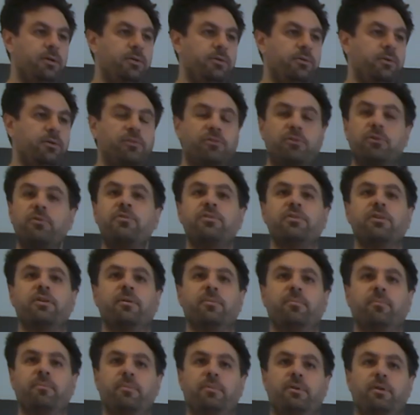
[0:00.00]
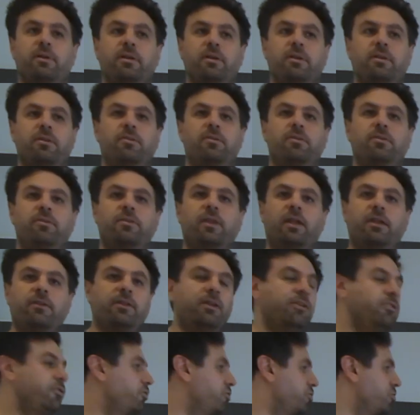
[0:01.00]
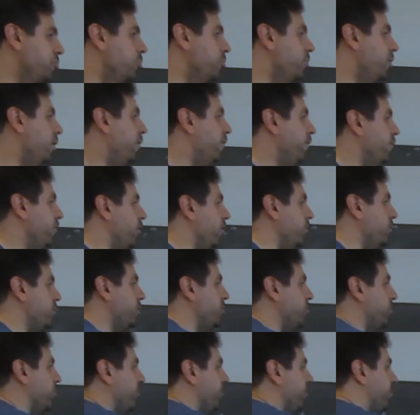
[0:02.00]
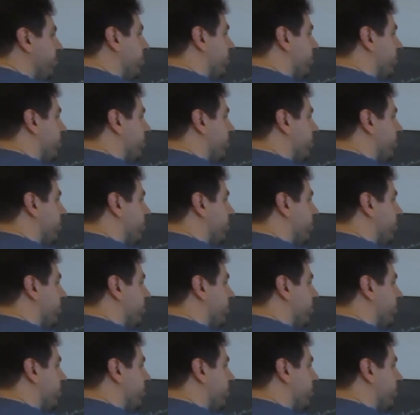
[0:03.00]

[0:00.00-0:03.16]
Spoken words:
system, then you should have not chosen.